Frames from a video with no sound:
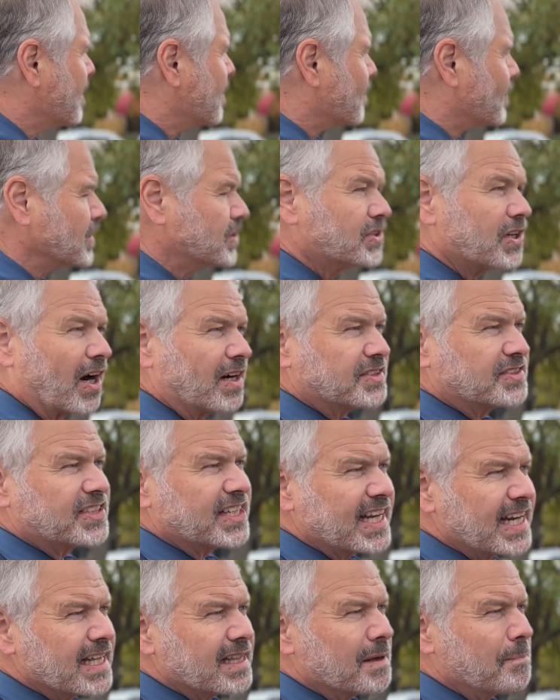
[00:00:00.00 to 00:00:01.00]
we'll start
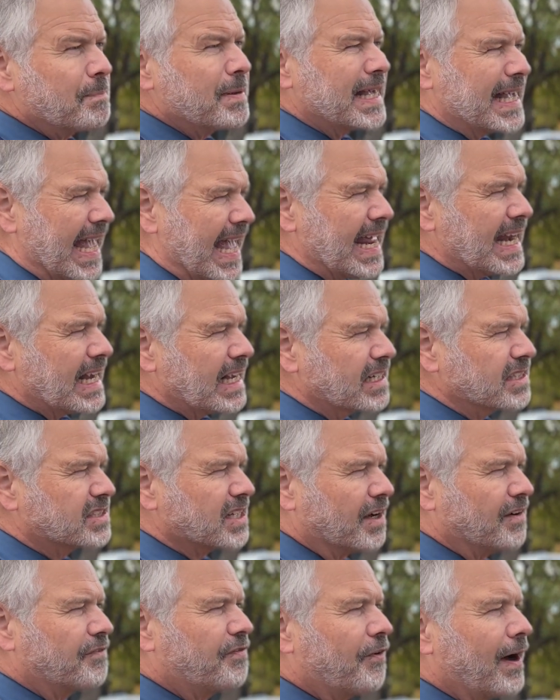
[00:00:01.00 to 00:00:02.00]
seeing the beginnings
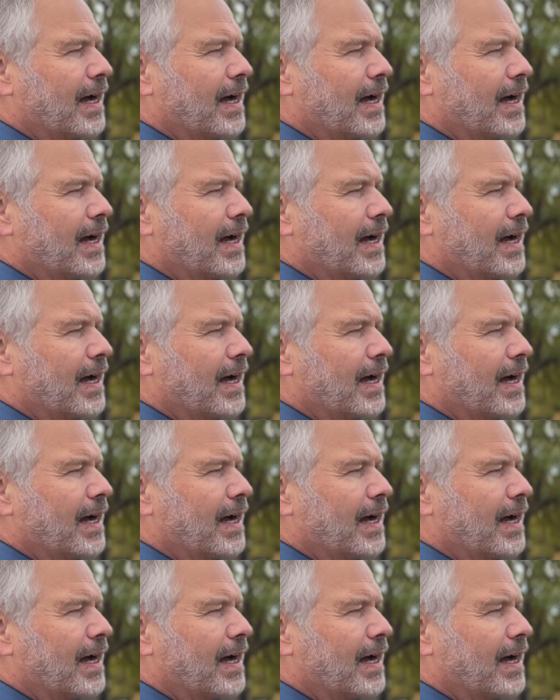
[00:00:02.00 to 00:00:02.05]
of